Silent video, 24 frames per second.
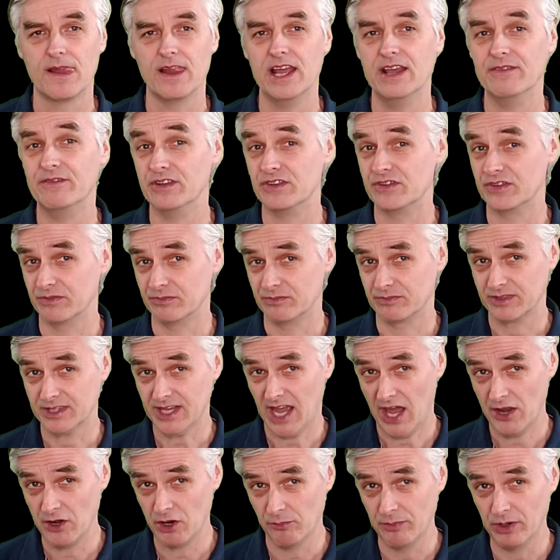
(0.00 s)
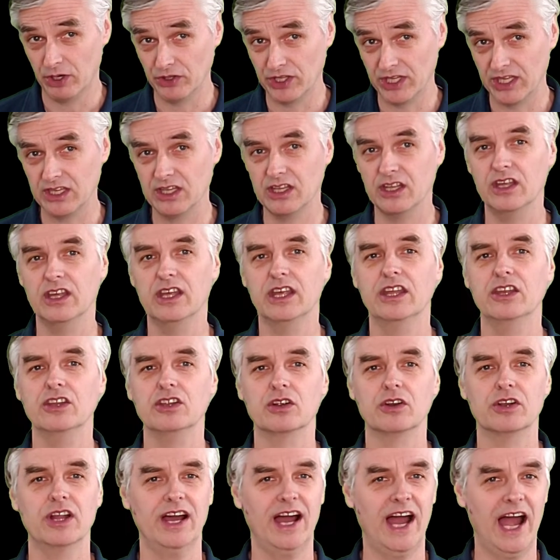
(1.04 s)
If it's a condo building and
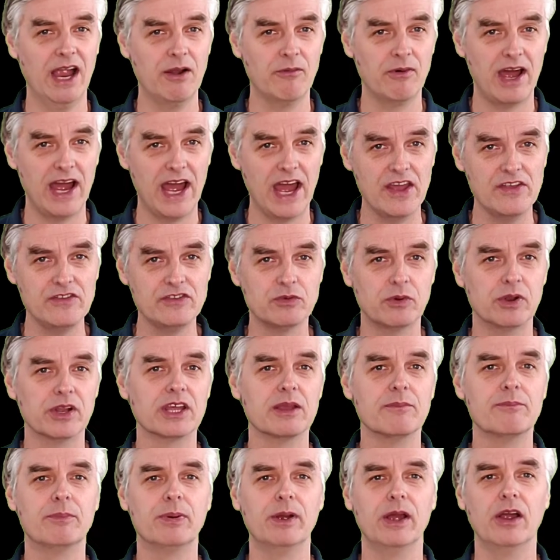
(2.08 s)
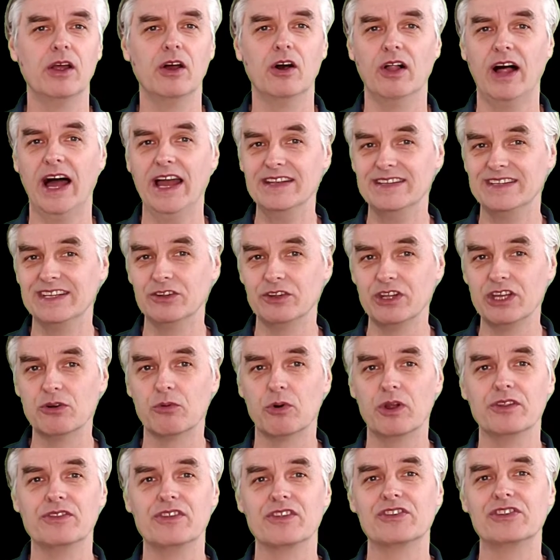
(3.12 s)
you're in a high rise, you want to compare, ideally you
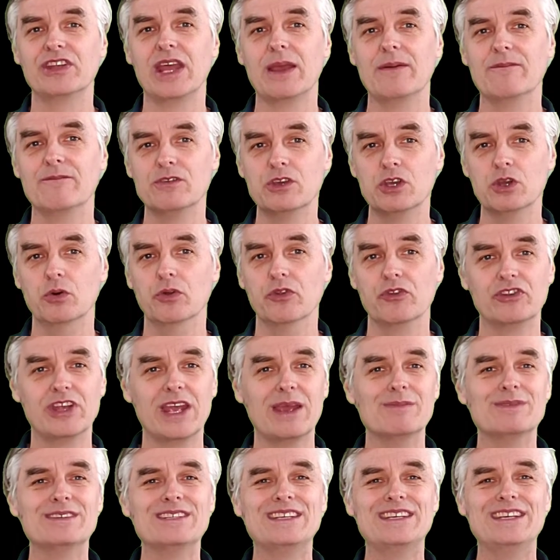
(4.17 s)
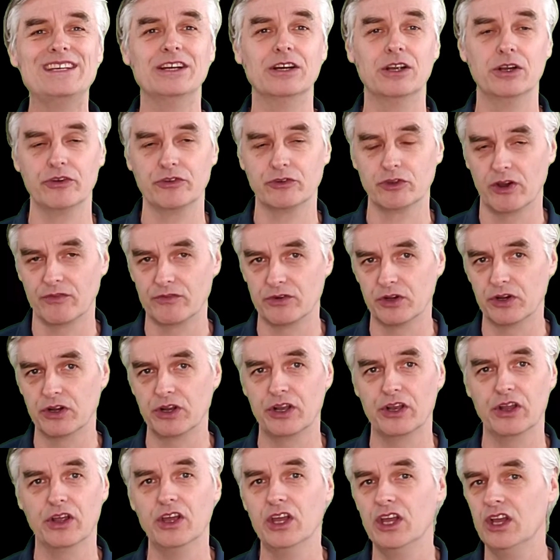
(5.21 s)
want it the same view, the same tier. So if
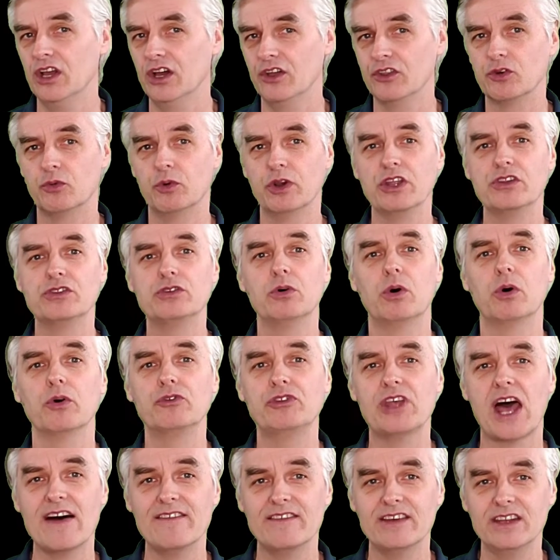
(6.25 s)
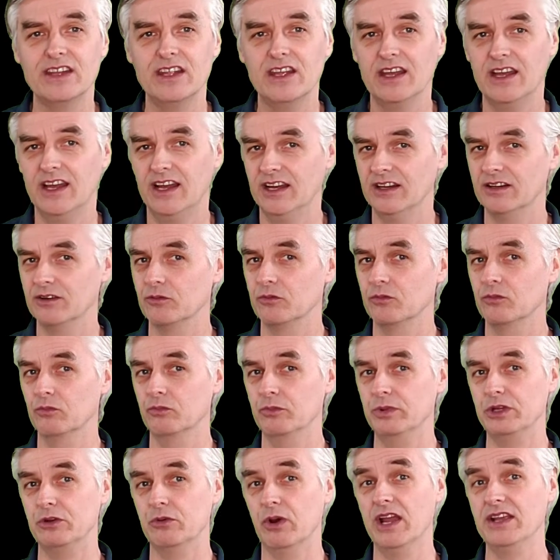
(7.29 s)
you're at a 2207, it'd
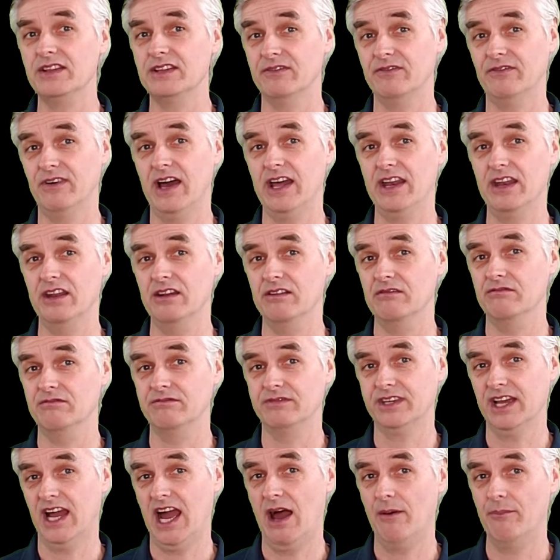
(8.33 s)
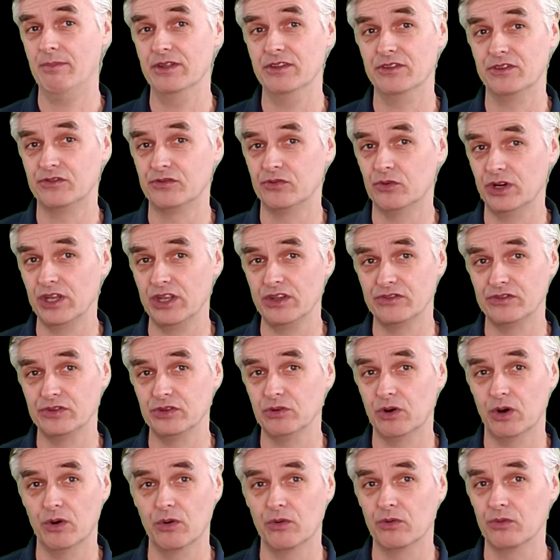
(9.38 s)
be great to find a comp at the
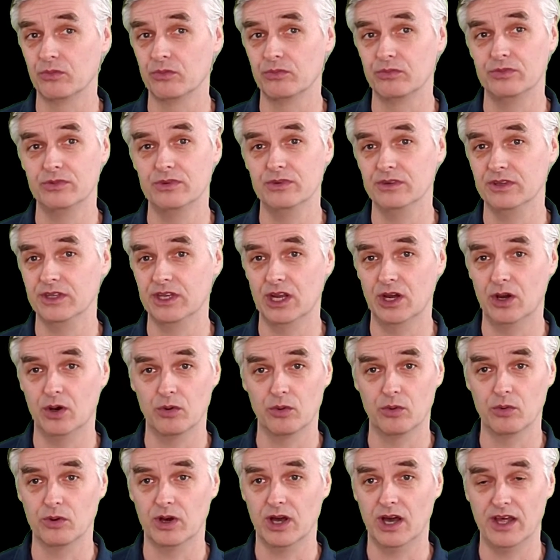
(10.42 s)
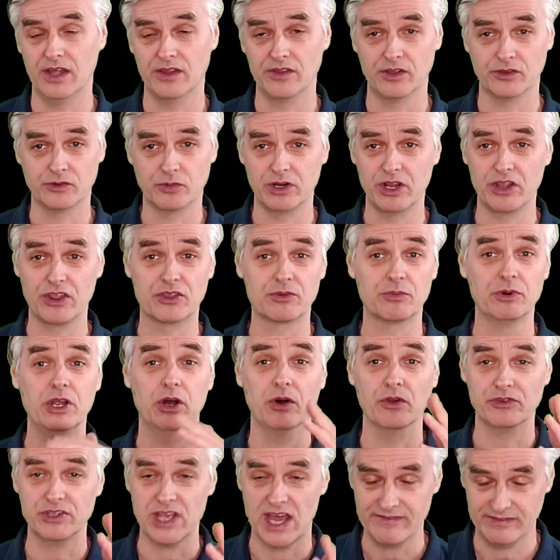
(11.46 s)

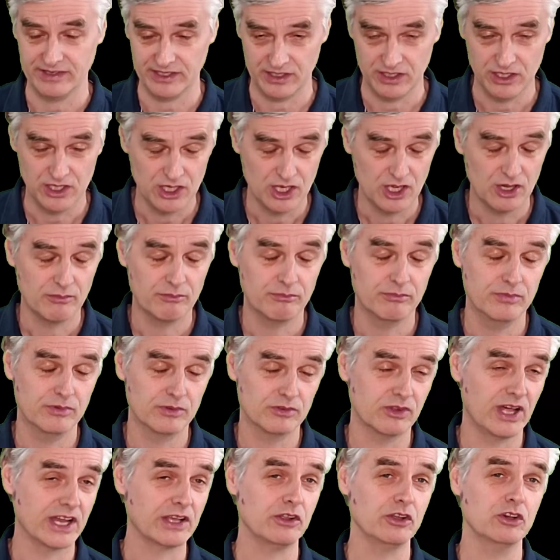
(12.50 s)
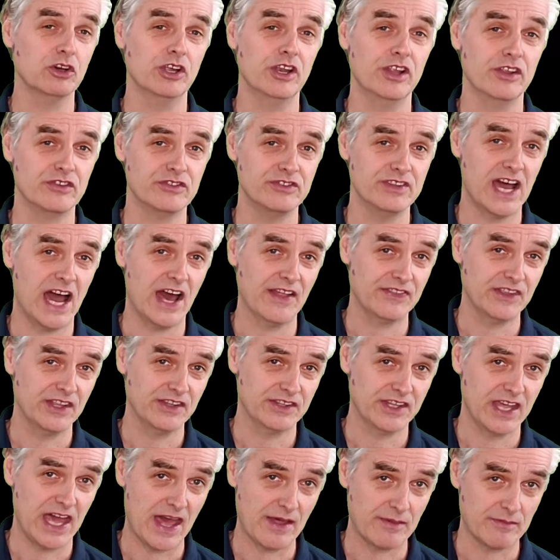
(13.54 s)
2307. Likelihood is not
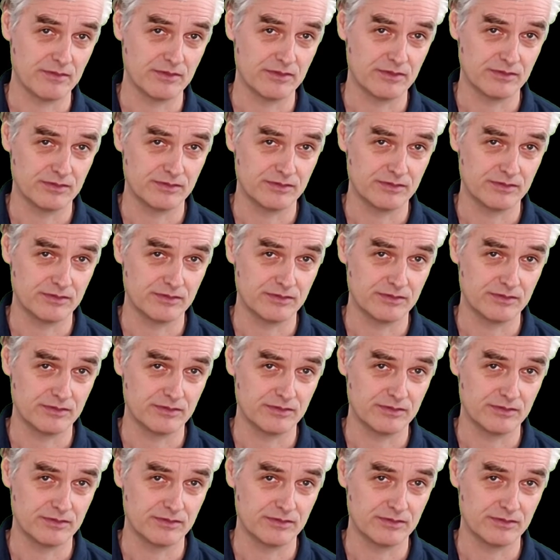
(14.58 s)
that